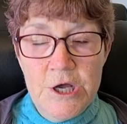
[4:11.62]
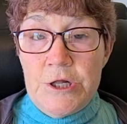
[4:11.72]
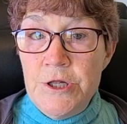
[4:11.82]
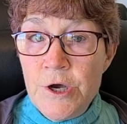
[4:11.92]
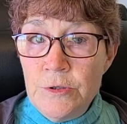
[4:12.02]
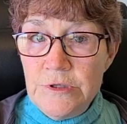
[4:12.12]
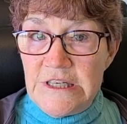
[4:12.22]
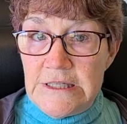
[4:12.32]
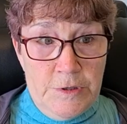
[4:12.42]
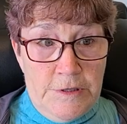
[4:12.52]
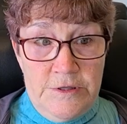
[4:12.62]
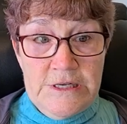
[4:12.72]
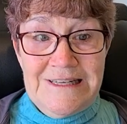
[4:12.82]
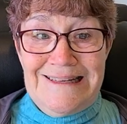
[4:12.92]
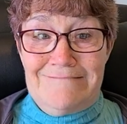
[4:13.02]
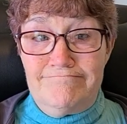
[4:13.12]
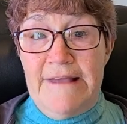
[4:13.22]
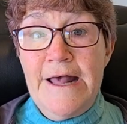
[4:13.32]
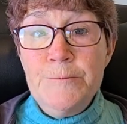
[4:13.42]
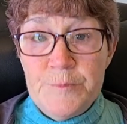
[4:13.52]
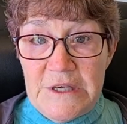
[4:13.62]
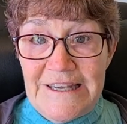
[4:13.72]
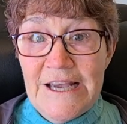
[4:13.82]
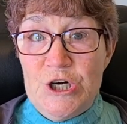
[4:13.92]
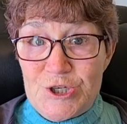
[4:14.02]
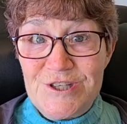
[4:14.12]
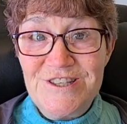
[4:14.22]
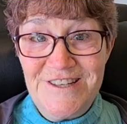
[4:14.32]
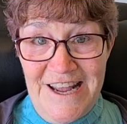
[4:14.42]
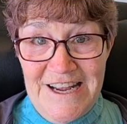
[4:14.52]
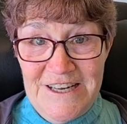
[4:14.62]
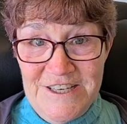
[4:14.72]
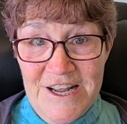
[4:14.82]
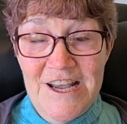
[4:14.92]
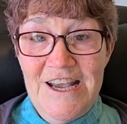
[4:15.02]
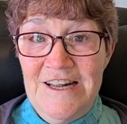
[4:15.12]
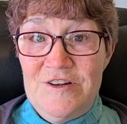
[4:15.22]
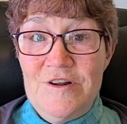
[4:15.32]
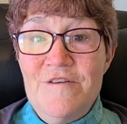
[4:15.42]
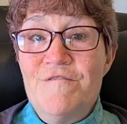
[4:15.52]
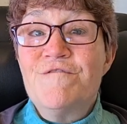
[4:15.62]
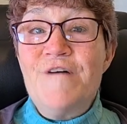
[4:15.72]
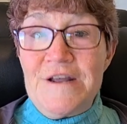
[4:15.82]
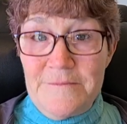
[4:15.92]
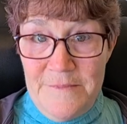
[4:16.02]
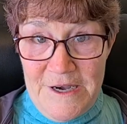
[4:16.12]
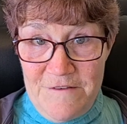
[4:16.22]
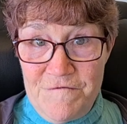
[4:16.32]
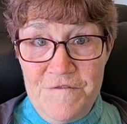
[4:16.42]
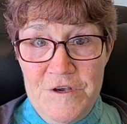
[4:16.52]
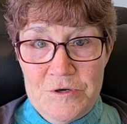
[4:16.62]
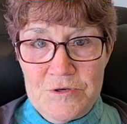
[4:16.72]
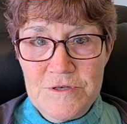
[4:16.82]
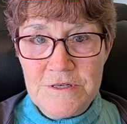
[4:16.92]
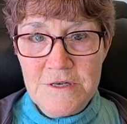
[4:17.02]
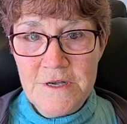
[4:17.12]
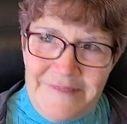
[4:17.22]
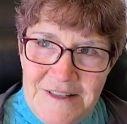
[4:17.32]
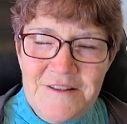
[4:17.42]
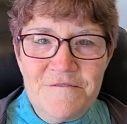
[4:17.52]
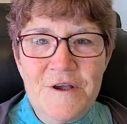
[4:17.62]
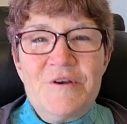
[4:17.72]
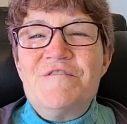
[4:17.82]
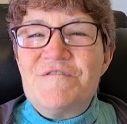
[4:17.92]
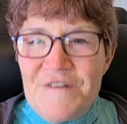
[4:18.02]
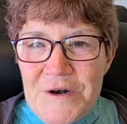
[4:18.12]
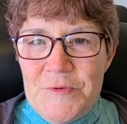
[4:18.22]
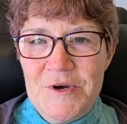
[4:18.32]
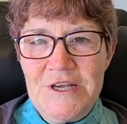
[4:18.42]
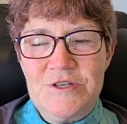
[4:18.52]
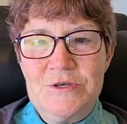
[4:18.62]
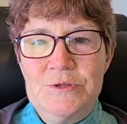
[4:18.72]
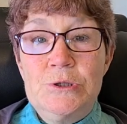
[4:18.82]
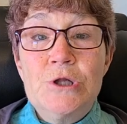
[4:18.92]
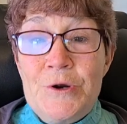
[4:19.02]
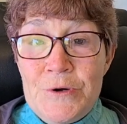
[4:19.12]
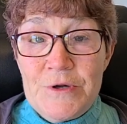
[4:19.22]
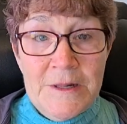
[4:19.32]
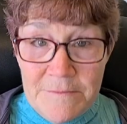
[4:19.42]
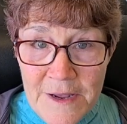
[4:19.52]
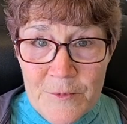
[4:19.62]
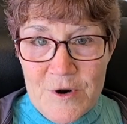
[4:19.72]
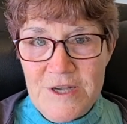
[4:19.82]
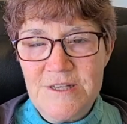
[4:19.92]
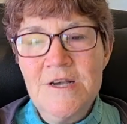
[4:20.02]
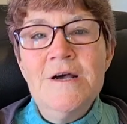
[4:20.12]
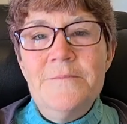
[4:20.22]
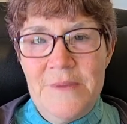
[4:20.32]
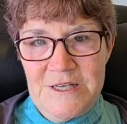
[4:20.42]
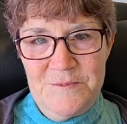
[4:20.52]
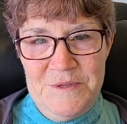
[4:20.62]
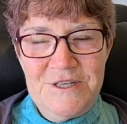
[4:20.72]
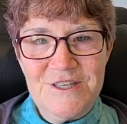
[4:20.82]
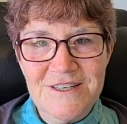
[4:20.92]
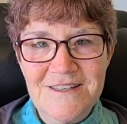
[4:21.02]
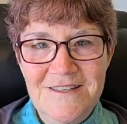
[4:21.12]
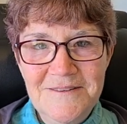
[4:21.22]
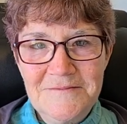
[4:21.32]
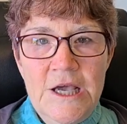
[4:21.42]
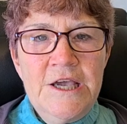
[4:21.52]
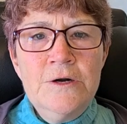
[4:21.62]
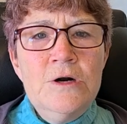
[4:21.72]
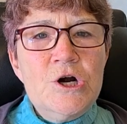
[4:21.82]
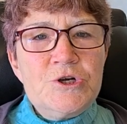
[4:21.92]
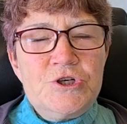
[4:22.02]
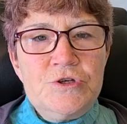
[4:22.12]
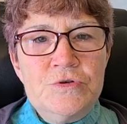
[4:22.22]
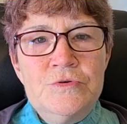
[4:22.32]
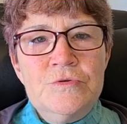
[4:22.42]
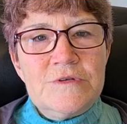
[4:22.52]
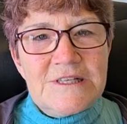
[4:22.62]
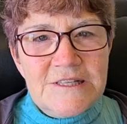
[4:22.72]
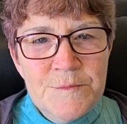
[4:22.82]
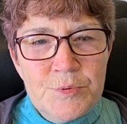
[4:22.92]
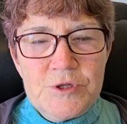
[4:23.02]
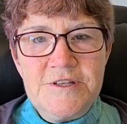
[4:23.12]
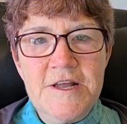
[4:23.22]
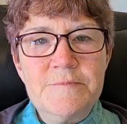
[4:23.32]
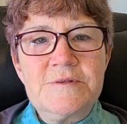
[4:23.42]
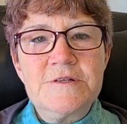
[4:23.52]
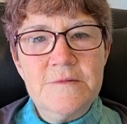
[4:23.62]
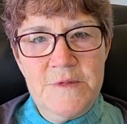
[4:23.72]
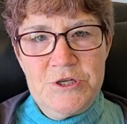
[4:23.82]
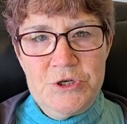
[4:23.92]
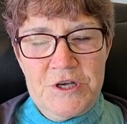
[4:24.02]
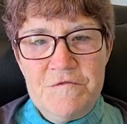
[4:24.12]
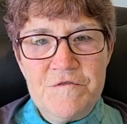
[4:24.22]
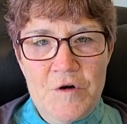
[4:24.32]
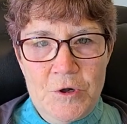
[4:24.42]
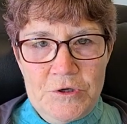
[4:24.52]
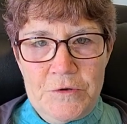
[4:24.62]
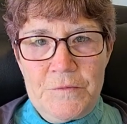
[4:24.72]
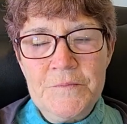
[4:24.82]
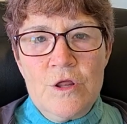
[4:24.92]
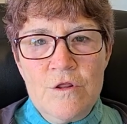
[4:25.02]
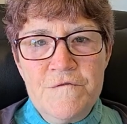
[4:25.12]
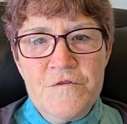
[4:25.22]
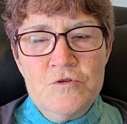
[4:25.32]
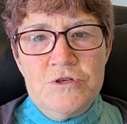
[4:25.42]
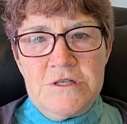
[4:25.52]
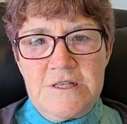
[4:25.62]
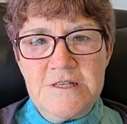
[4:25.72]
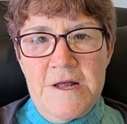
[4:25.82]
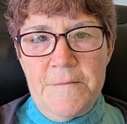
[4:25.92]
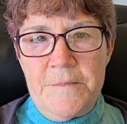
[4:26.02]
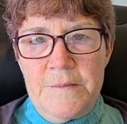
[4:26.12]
Not only does it help me get on stage and fight my fears, it's a very fun way to learn and memorize my speeches. Here are 2 simple steps that you can follow. The first step.